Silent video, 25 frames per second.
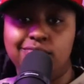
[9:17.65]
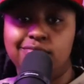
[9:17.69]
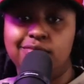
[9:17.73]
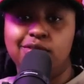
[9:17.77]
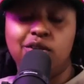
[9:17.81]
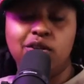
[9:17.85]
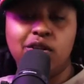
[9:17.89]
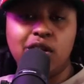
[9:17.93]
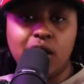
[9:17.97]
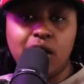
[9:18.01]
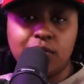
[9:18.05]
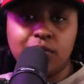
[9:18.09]

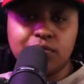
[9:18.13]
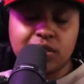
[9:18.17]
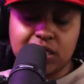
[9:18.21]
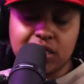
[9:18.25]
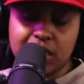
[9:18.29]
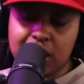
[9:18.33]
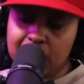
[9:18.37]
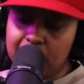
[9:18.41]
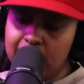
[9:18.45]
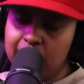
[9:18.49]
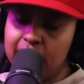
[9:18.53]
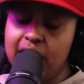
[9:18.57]
You know what I'm
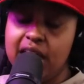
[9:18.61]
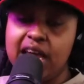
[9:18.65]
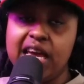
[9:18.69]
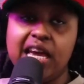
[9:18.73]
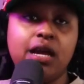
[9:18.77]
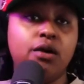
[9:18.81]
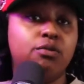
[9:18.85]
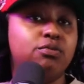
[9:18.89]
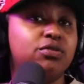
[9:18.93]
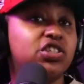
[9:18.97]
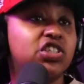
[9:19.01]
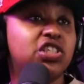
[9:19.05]
saying?
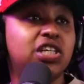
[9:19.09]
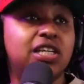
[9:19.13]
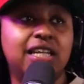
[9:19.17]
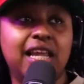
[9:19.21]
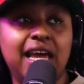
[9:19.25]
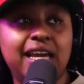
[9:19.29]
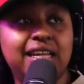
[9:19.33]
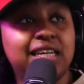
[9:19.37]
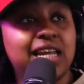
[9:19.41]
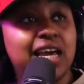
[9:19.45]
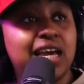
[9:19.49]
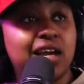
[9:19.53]
It was shit
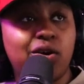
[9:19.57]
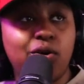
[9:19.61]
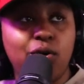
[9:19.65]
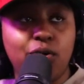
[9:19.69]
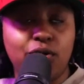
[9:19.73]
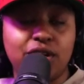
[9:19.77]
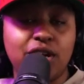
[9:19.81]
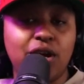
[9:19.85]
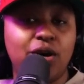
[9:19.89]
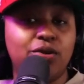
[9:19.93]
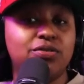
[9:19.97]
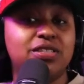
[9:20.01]
like that
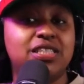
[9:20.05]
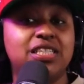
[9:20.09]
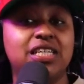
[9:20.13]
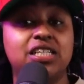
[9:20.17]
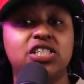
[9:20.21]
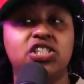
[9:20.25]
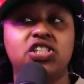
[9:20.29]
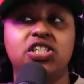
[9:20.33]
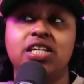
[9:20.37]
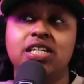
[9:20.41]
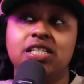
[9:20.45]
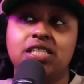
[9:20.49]
going on six
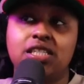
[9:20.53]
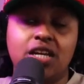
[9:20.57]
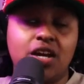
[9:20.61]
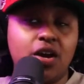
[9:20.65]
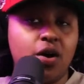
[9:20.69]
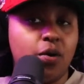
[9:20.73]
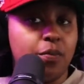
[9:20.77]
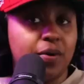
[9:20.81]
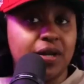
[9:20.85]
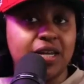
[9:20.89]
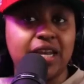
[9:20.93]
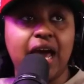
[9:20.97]
years ago,
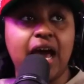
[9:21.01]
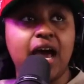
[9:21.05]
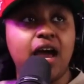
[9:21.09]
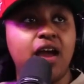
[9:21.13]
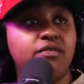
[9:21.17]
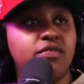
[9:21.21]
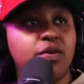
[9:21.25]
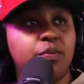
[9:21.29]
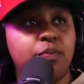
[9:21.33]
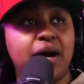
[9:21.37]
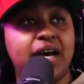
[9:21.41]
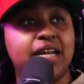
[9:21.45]
but now
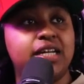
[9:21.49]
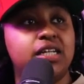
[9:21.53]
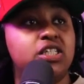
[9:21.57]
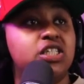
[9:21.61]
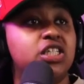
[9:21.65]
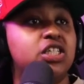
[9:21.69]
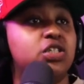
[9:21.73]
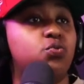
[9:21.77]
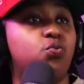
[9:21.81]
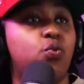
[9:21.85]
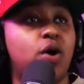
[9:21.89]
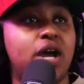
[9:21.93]
everybody
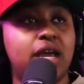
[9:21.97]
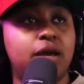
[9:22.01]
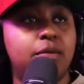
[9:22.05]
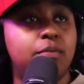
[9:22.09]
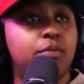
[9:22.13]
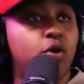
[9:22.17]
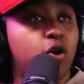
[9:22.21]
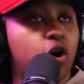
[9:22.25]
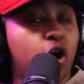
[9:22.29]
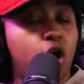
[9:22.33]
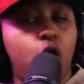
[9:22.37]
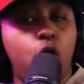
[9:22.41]
just way
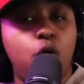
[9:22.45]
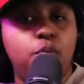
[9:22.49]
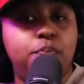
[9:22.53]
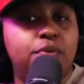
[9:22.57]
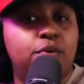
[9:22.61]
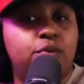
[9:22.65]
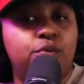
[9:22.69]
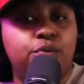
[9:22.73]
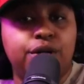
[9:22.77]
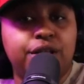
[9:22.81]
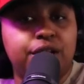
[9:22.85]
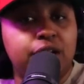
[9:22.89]
more
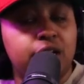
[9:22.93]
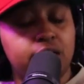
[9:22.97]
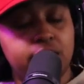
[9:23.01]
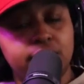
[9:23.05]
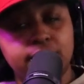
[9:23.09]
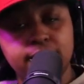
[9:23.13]
open with it.